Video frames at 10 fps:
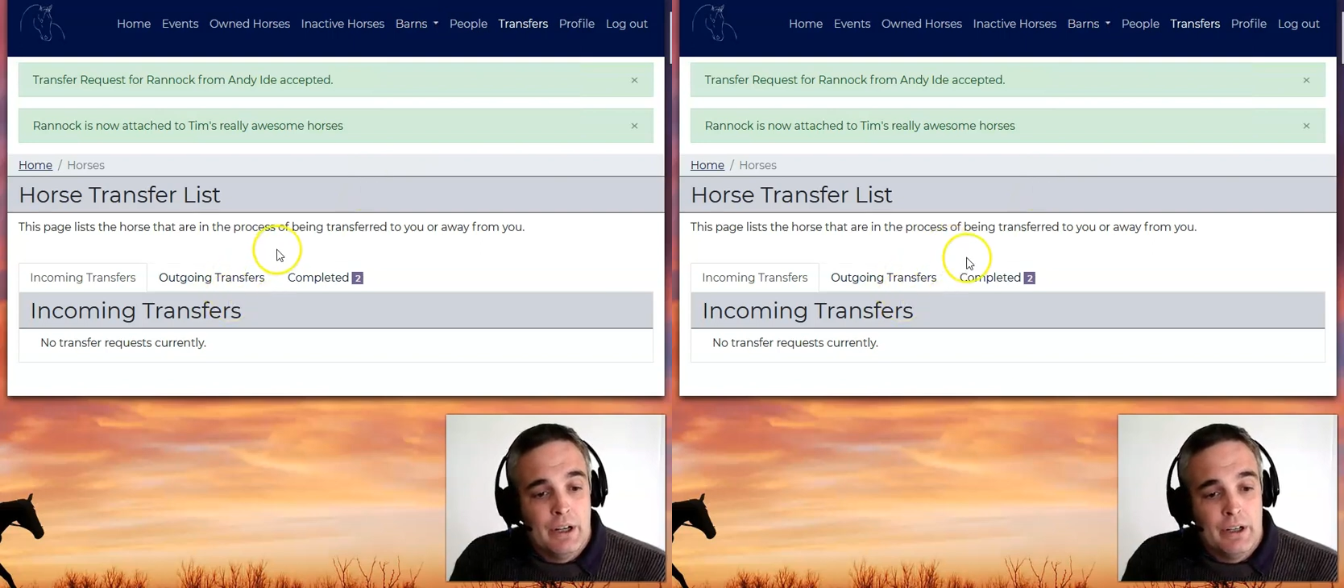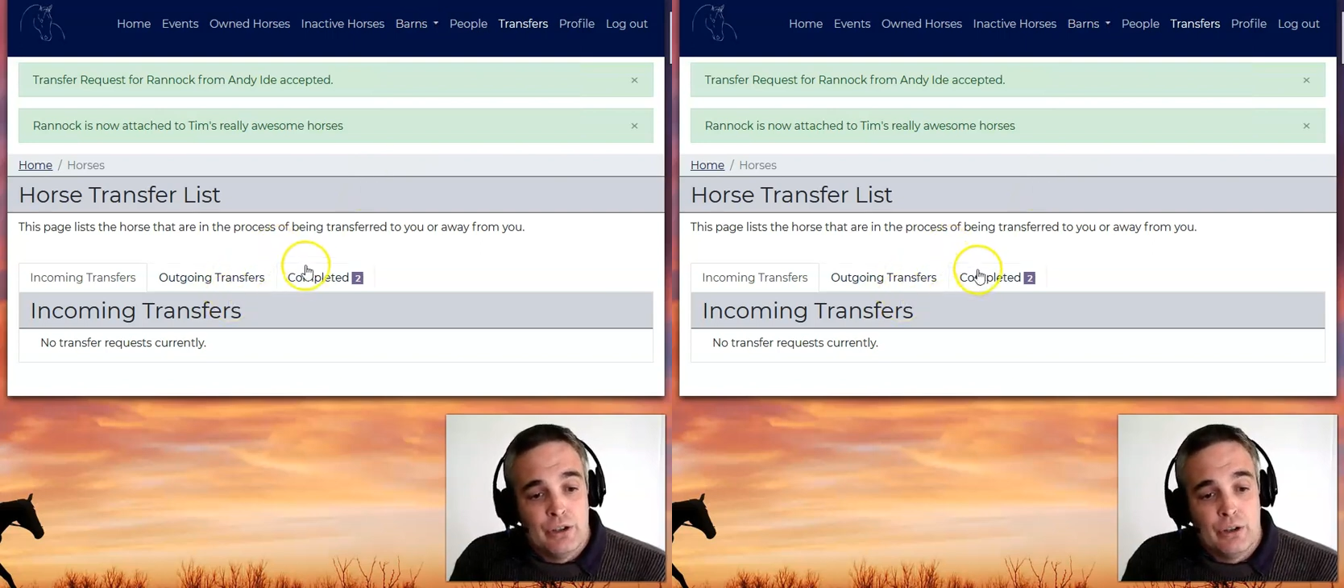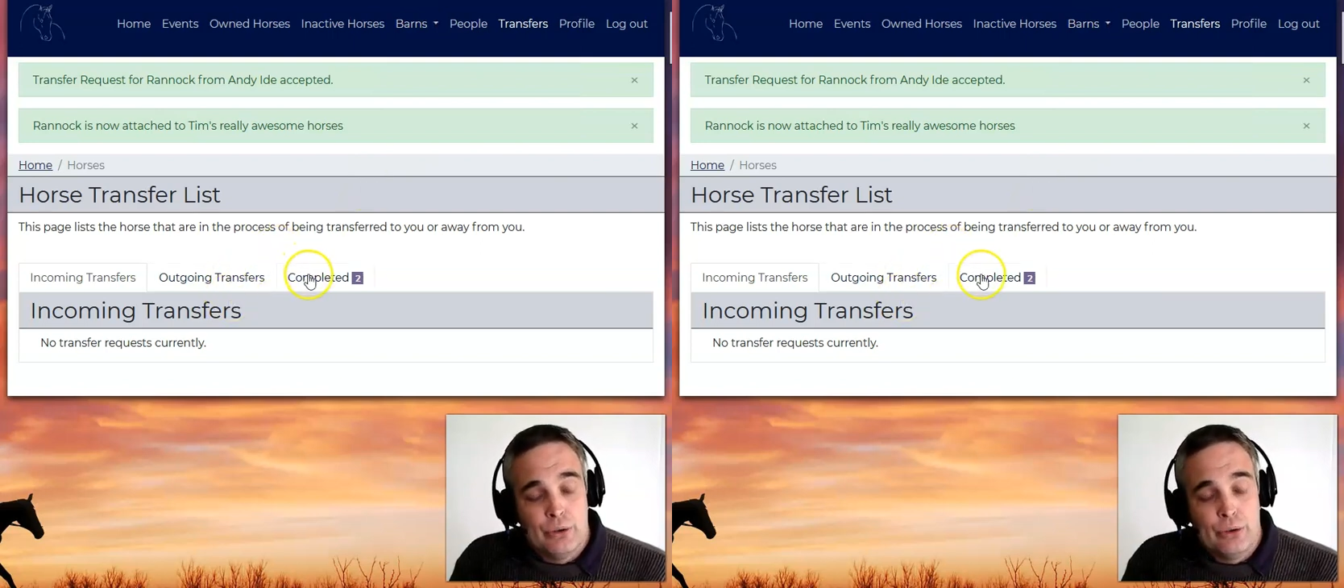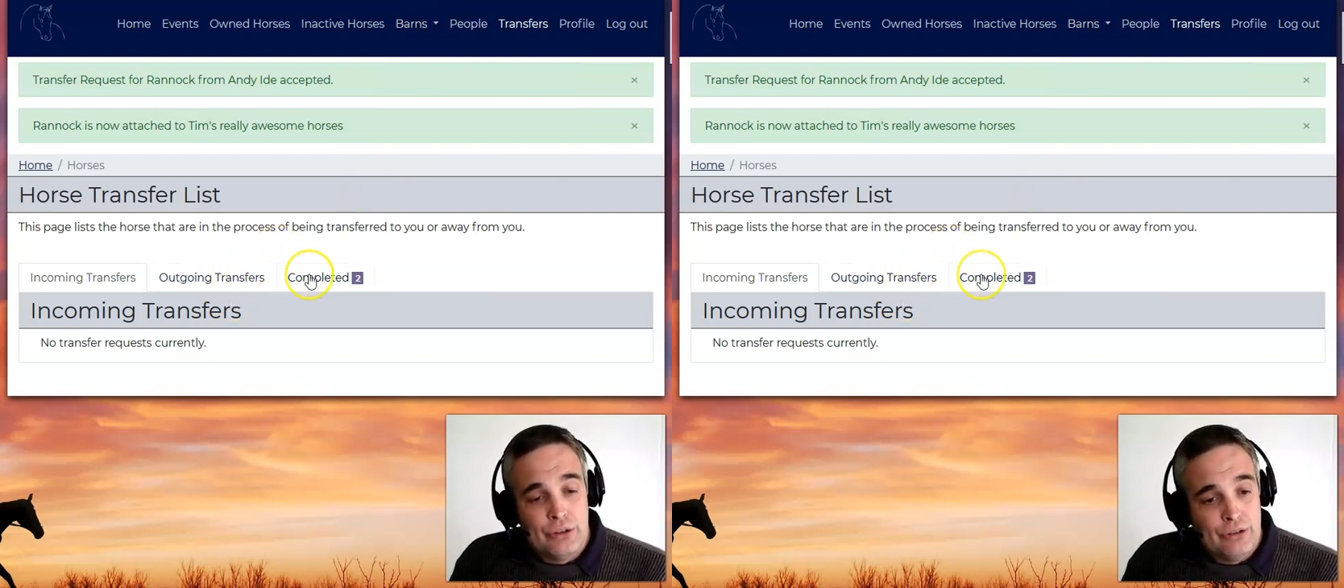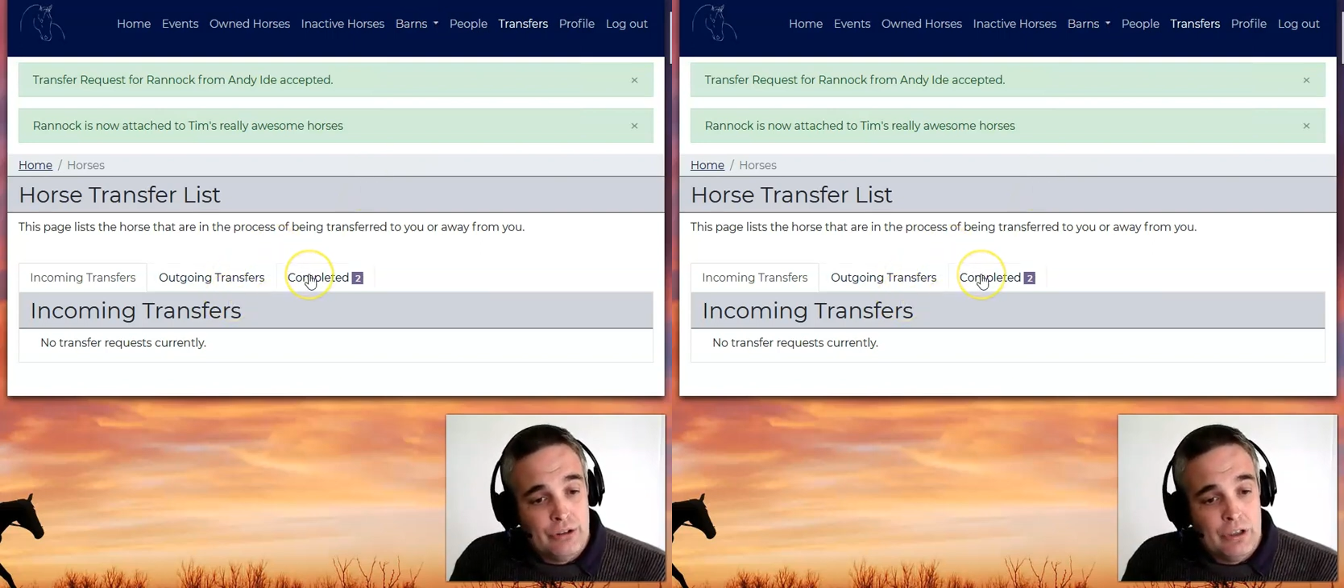Uh, you can
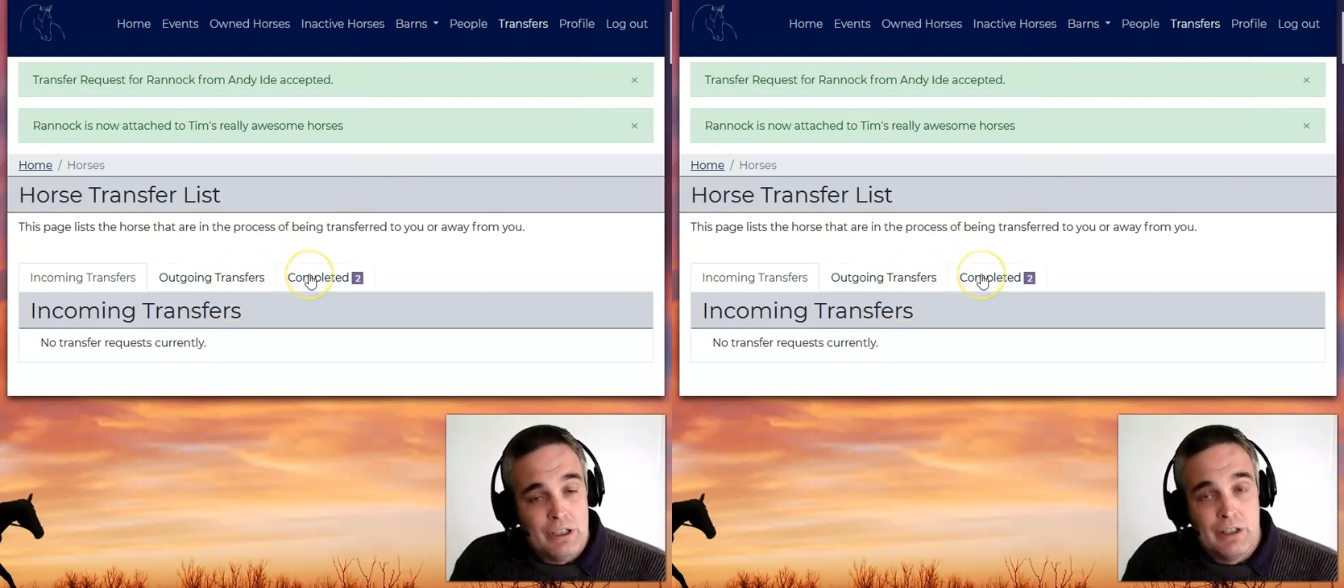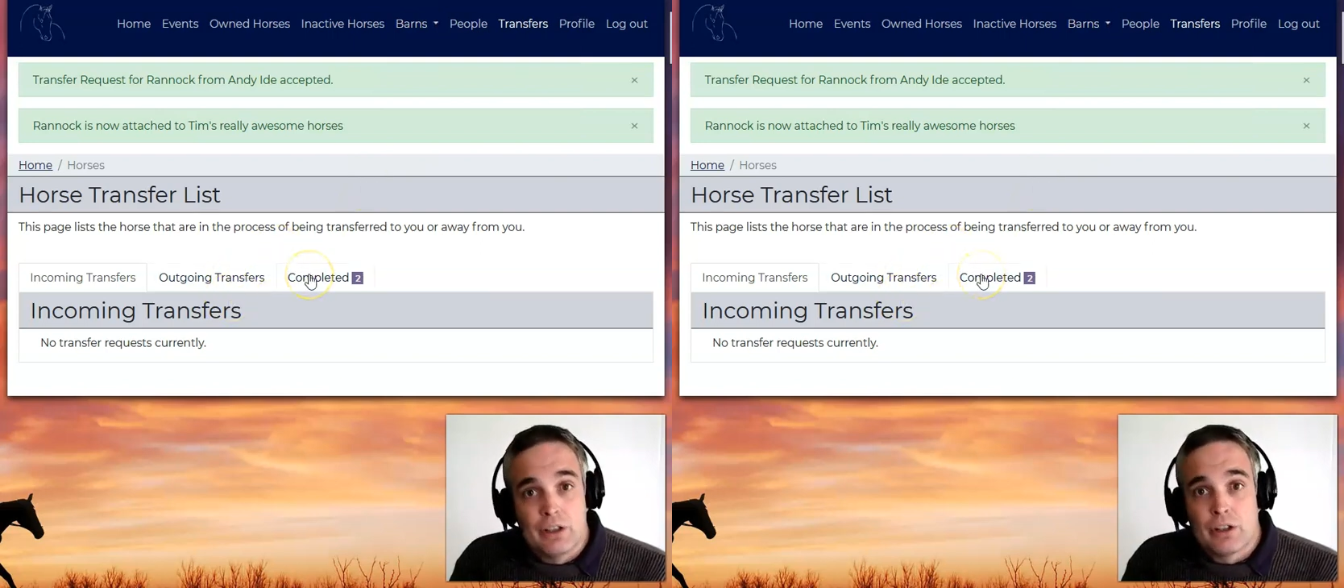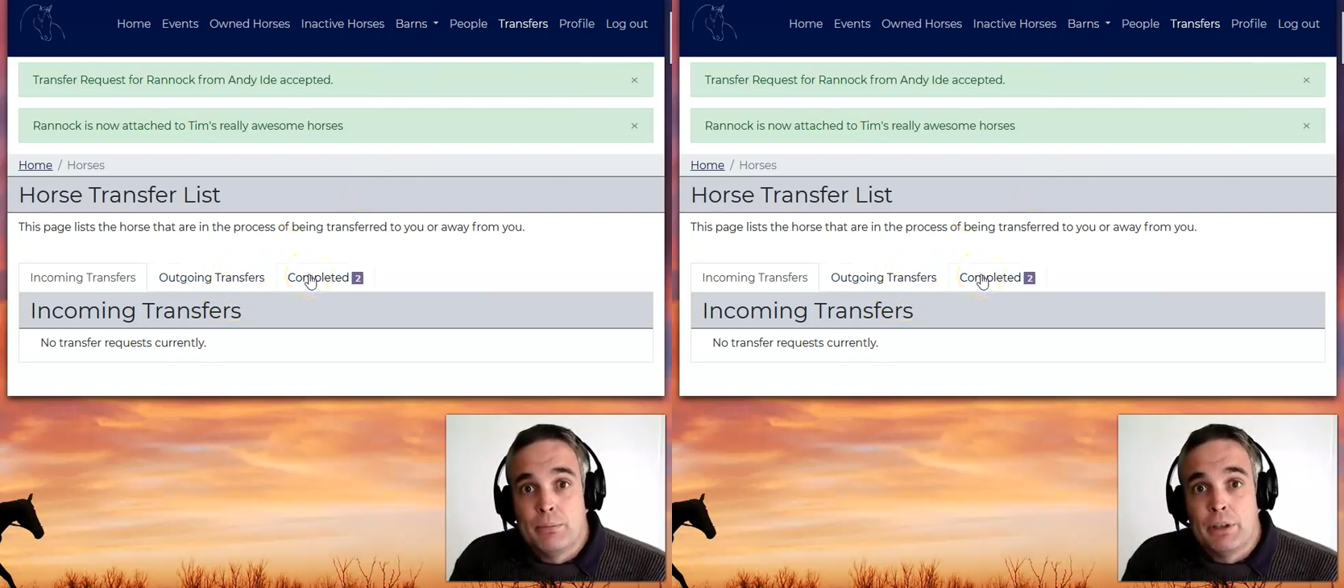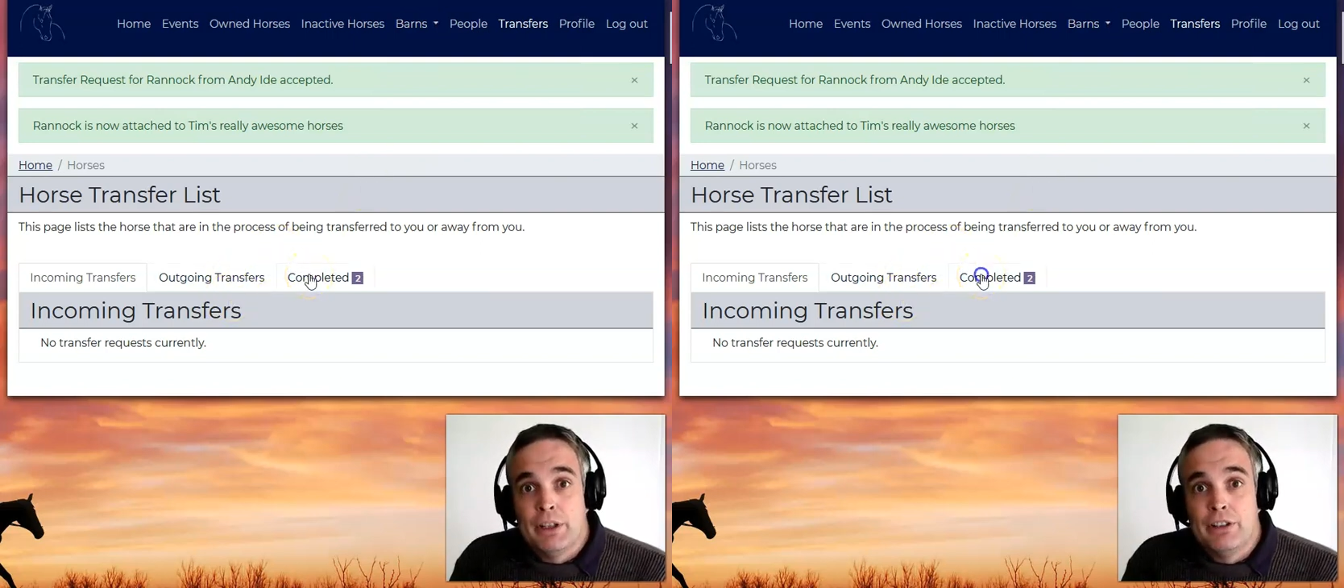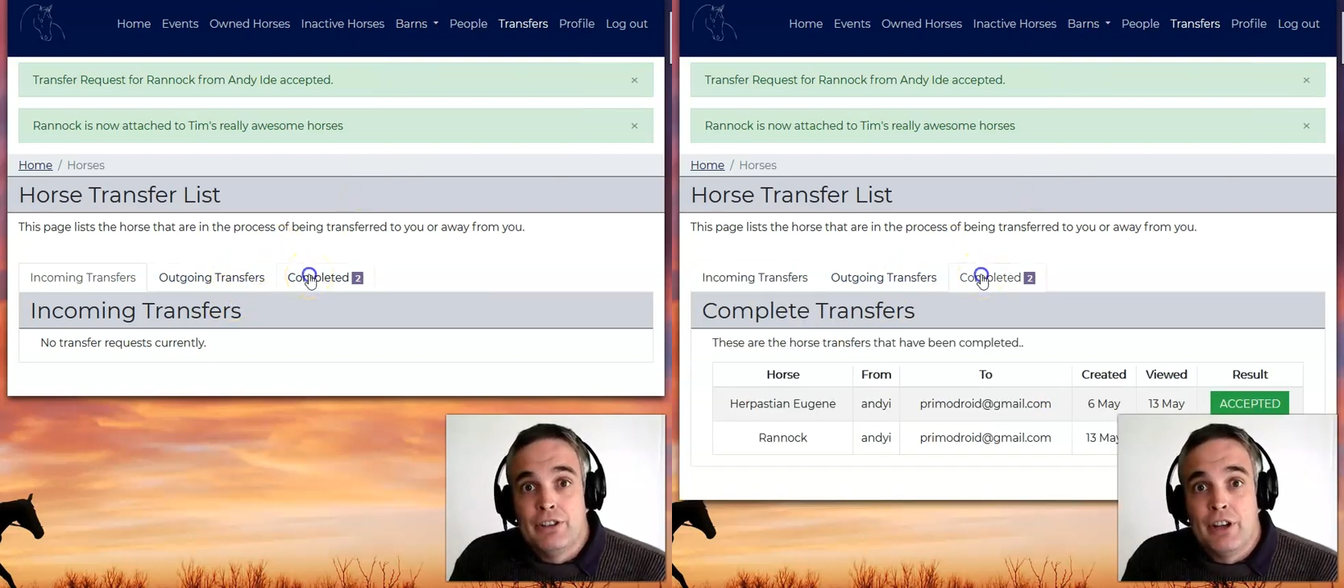also see in the
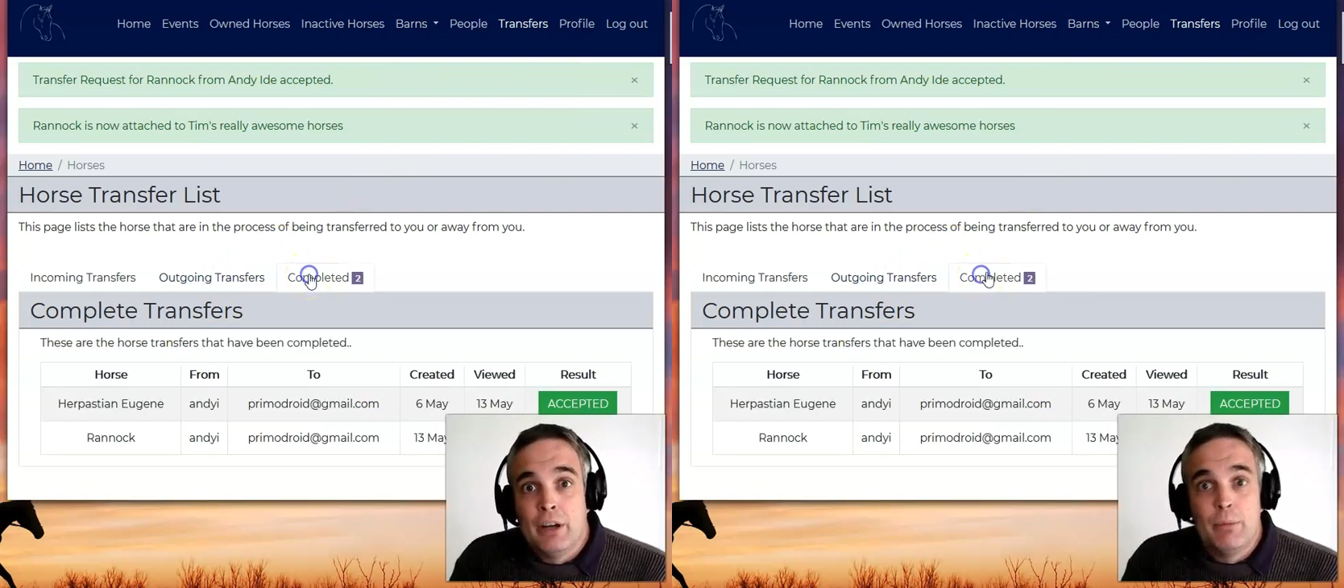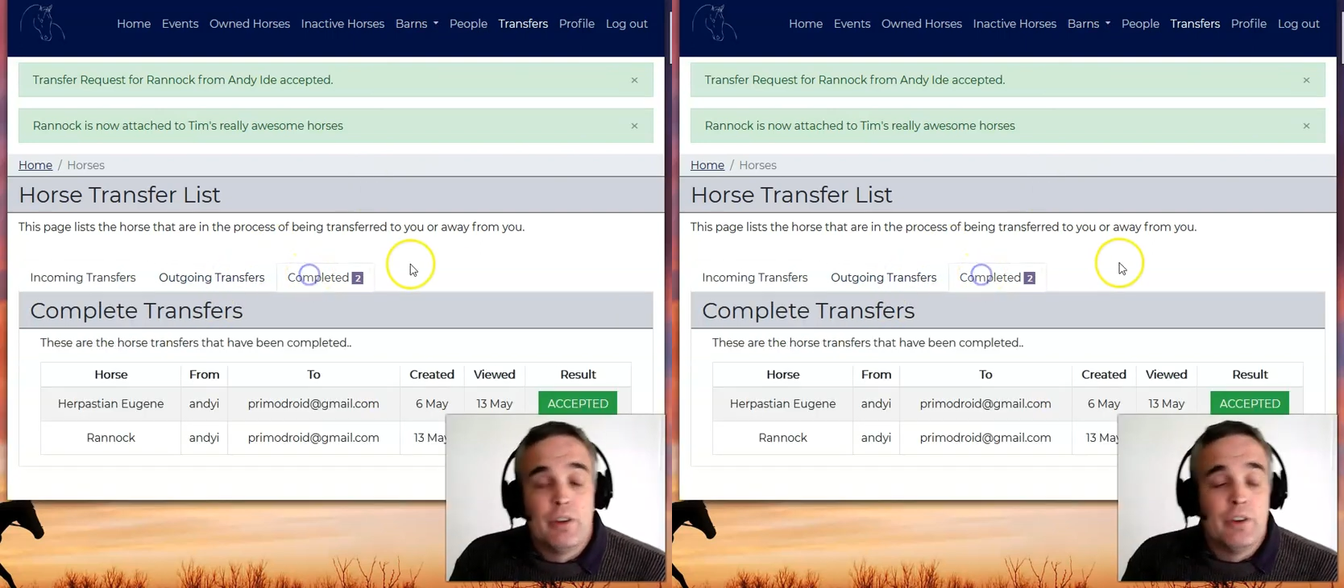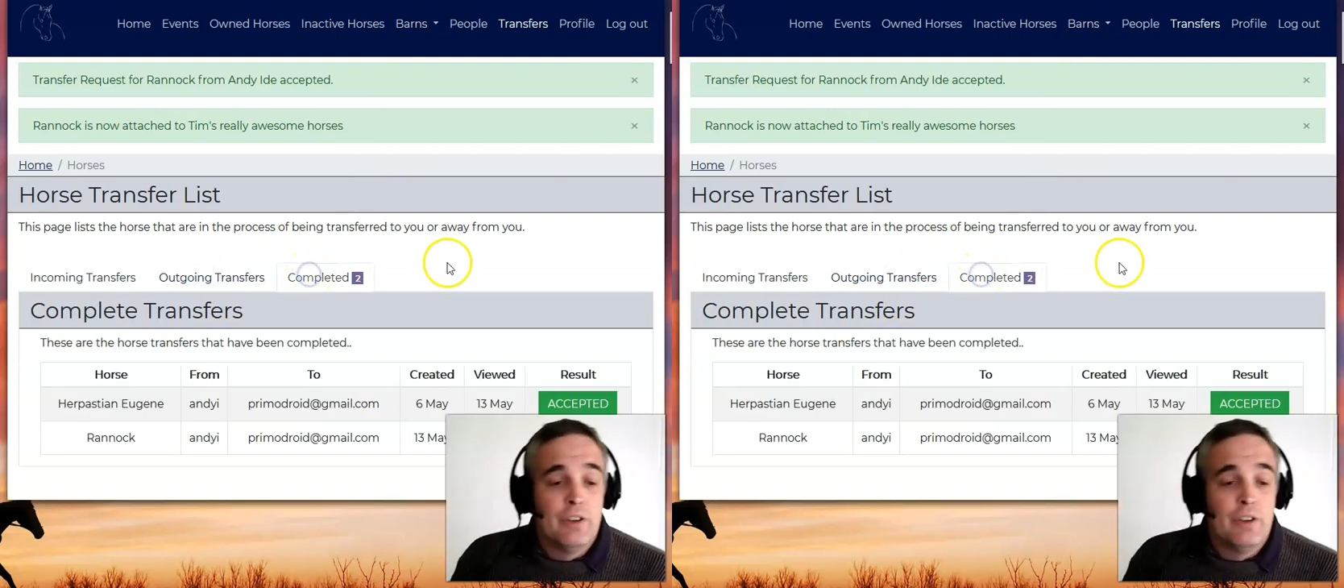completed tab